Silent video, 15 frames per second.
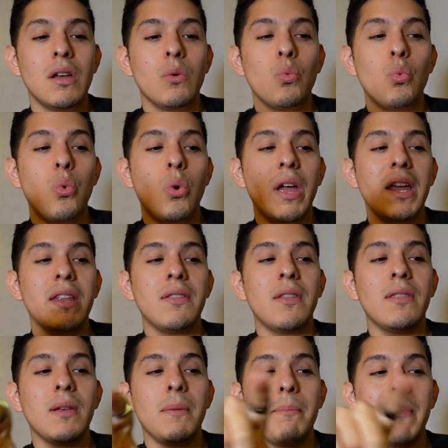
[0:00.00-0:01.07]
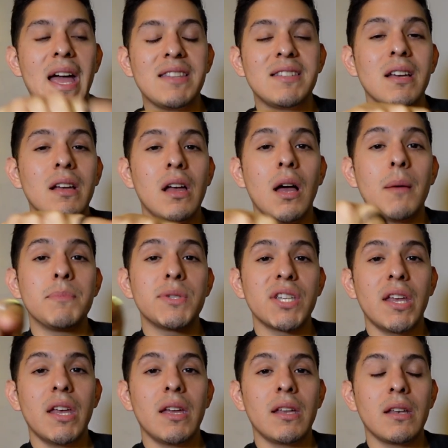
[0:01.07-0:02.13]
when the Manta comes
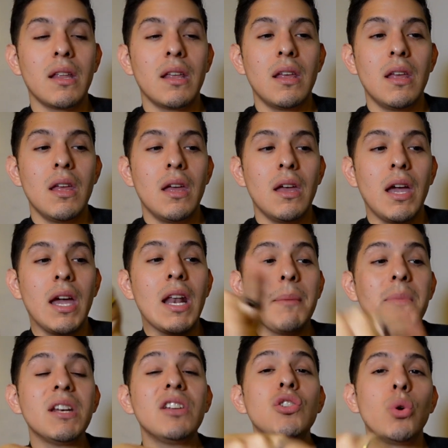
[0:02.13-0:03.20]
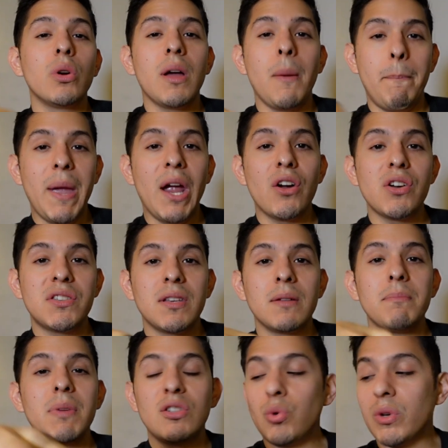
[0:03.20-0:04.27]
in. And I'm going to do a comparison
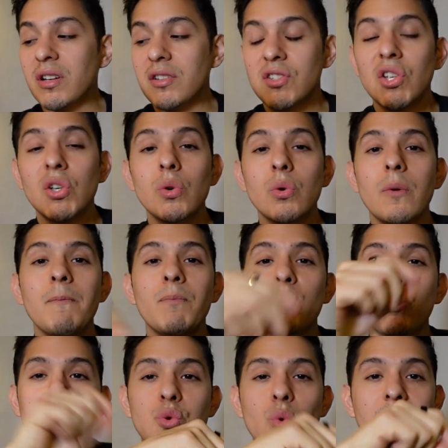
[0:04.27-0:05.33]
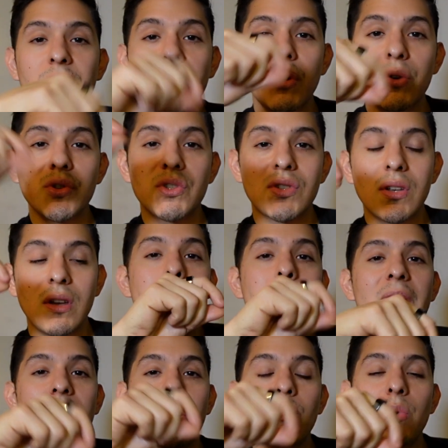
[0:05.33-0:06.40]
between the two, which one feels
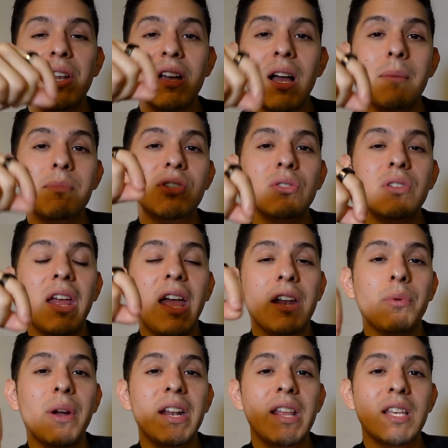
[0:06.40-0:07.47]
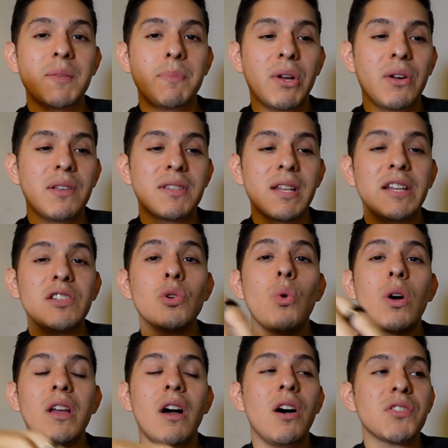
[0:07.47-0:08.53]
better when it comes to the handwriting experience. And I do
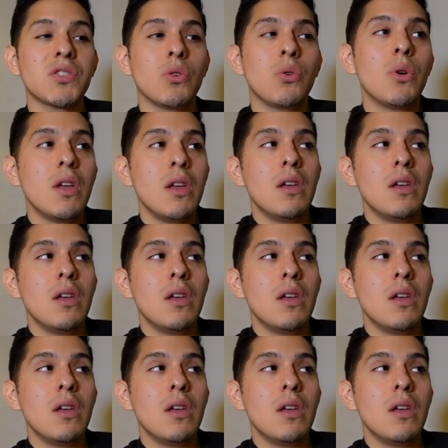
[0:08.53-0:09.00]
want to also